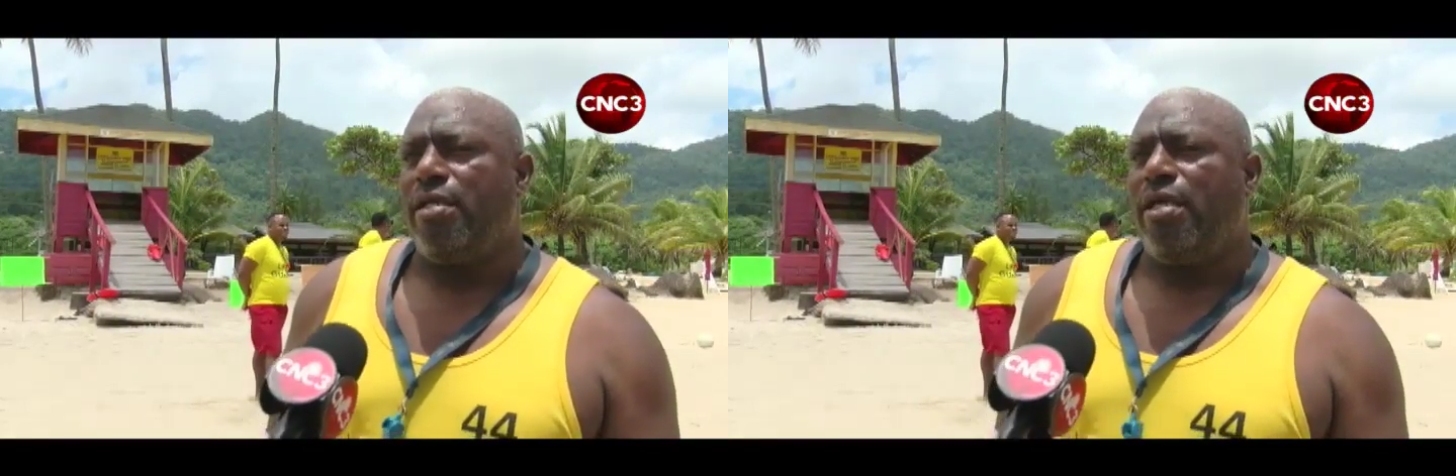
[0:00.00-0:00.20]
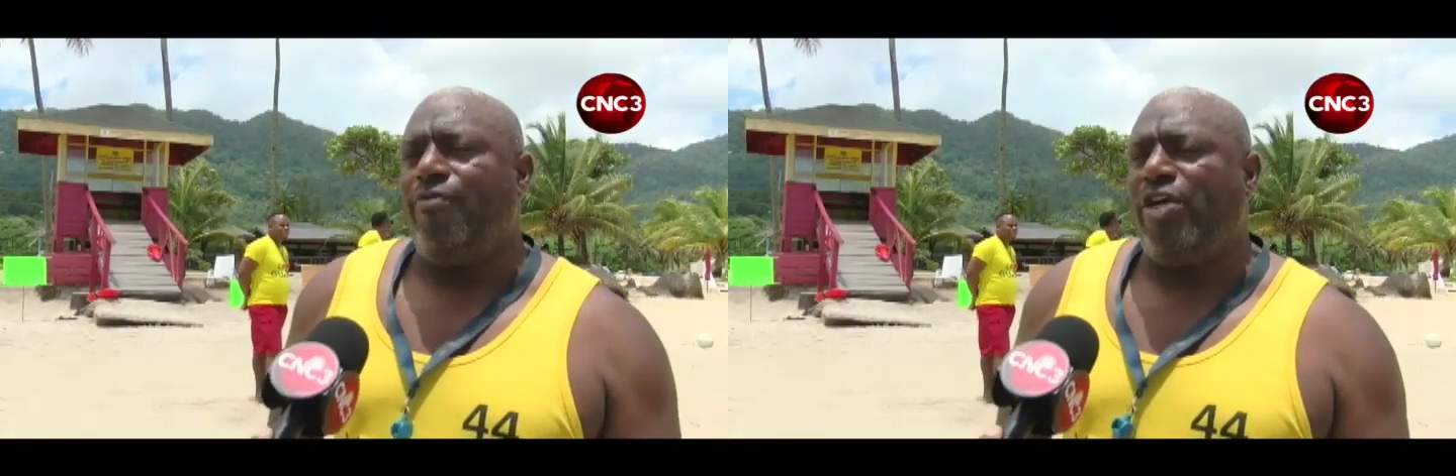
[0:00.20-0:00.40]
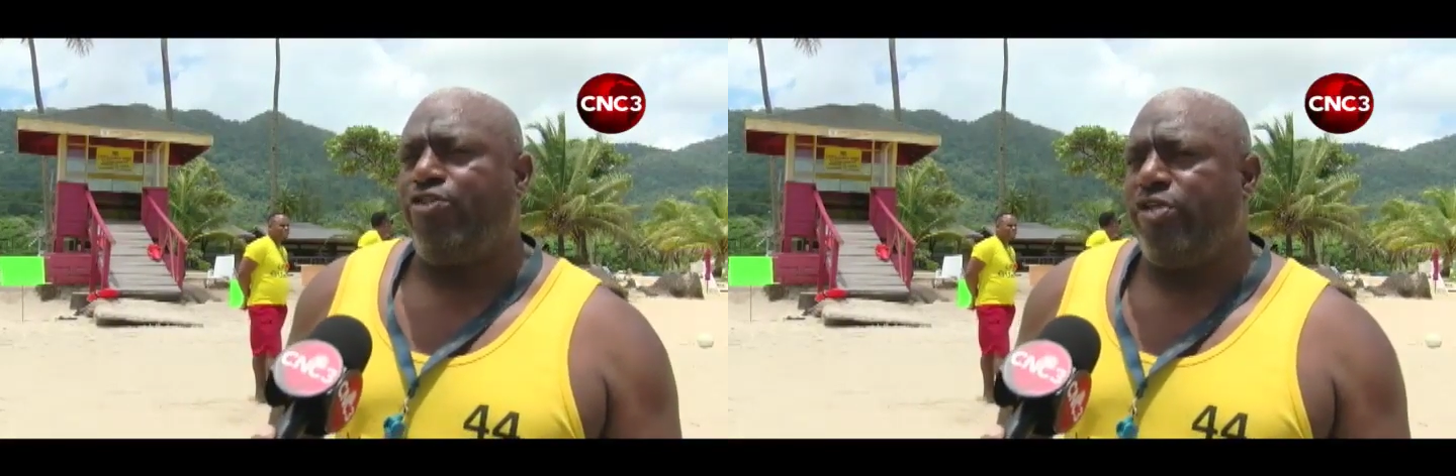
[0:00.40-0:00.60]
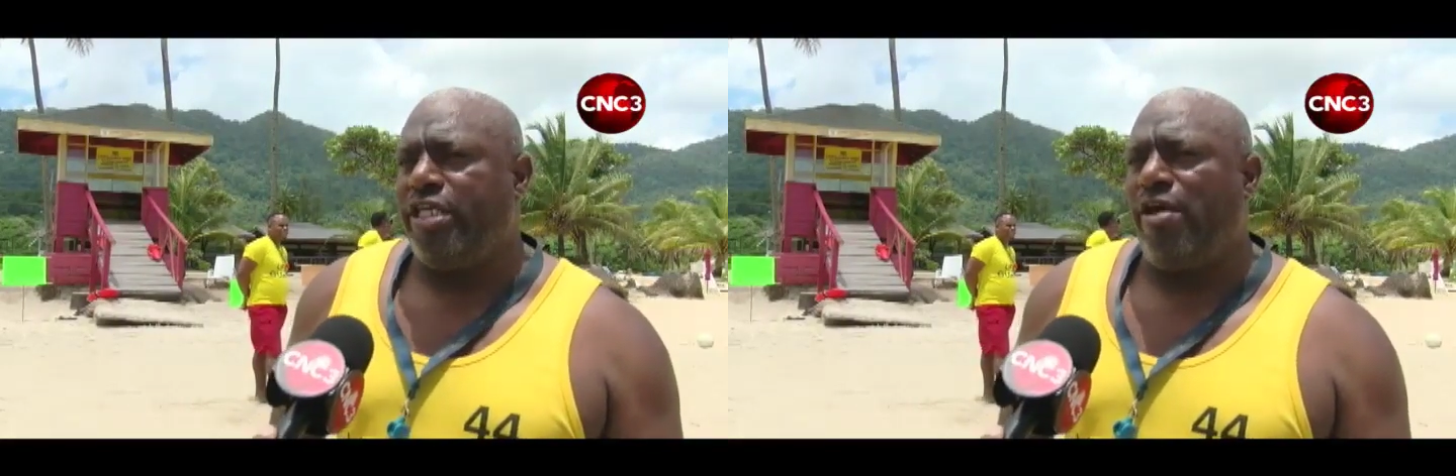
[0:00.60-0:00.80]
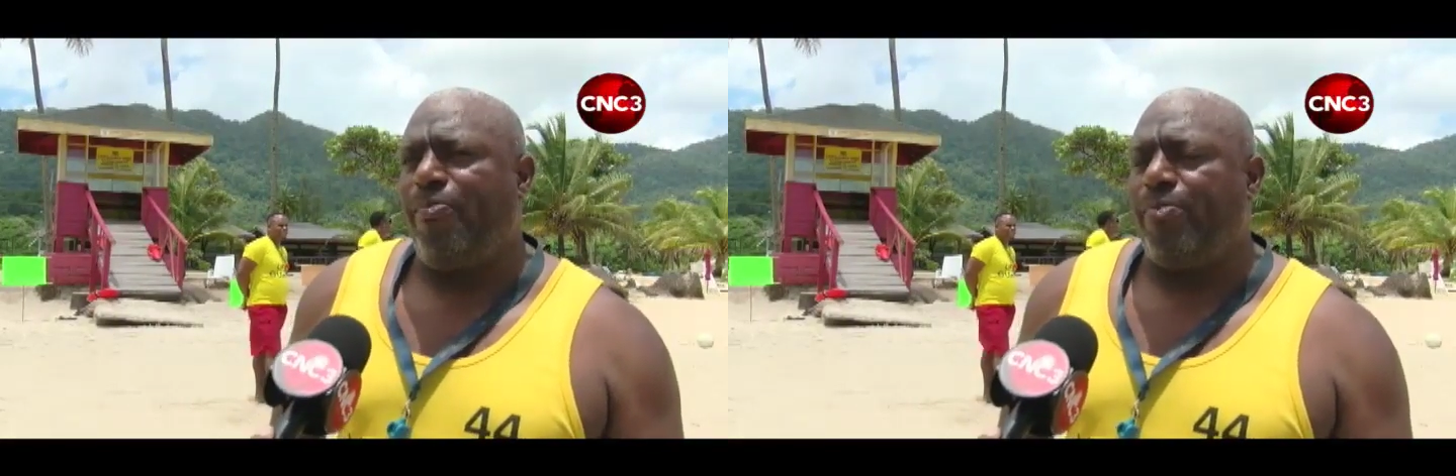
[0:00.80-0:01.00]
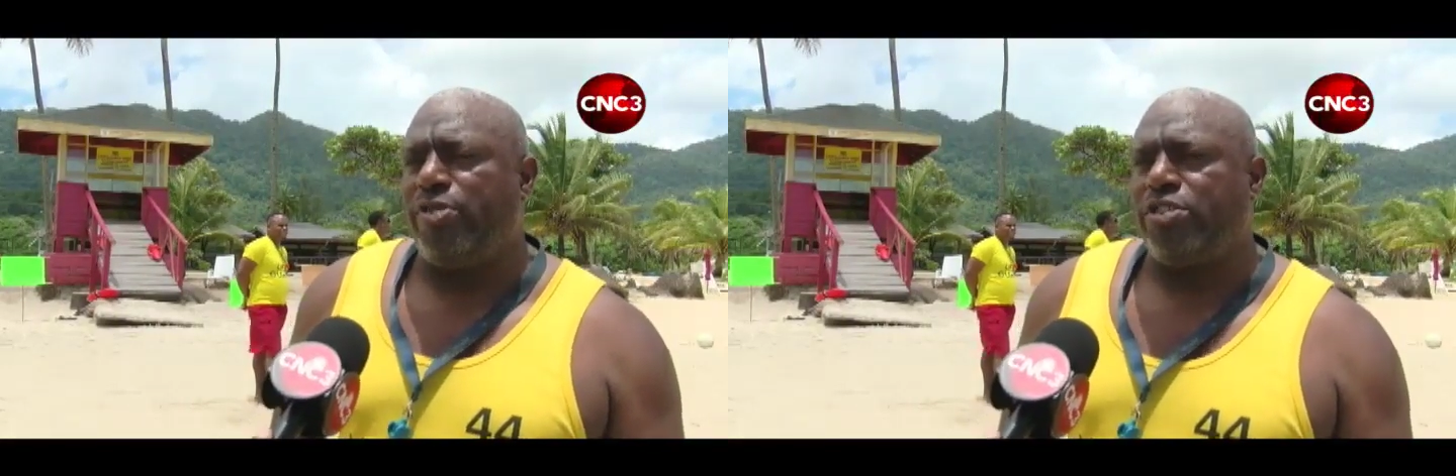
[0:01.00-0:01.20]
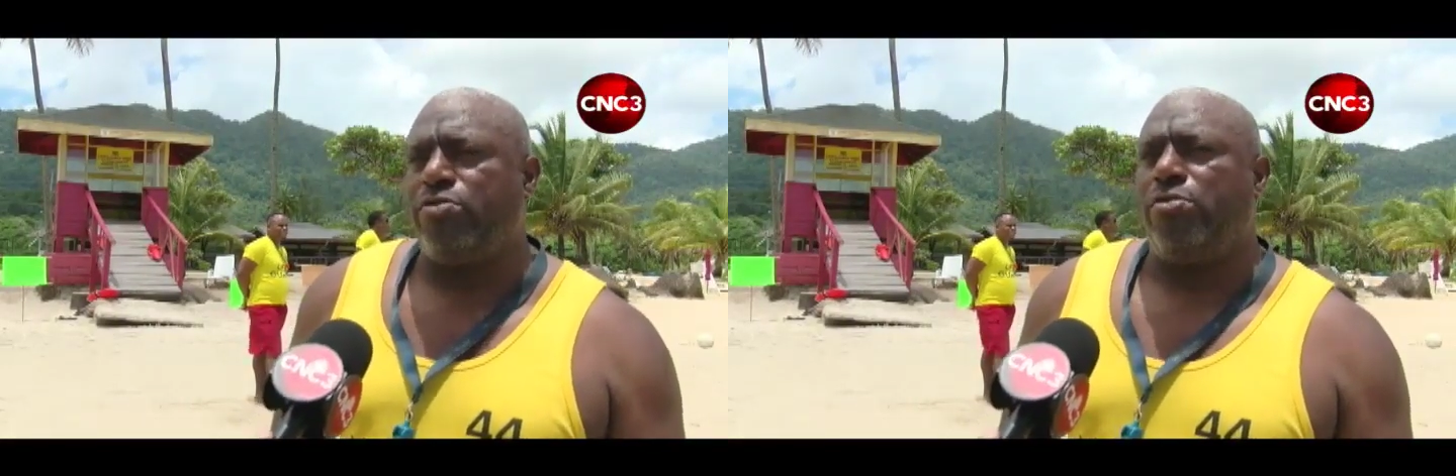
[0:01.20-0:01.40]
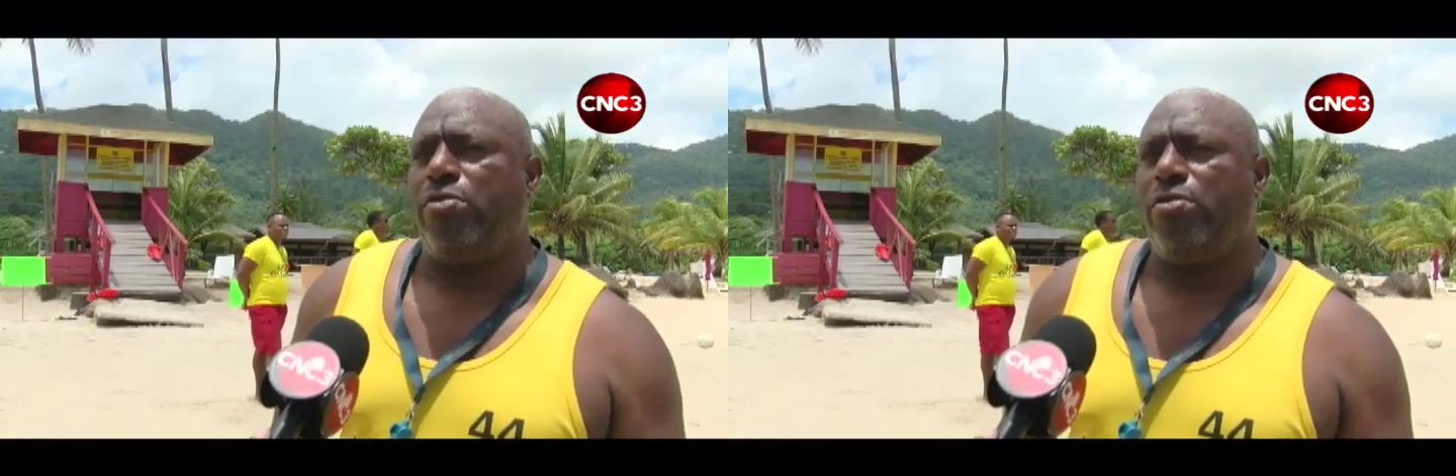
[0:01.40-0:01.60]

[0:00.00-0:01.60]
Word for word: If you're treating your people so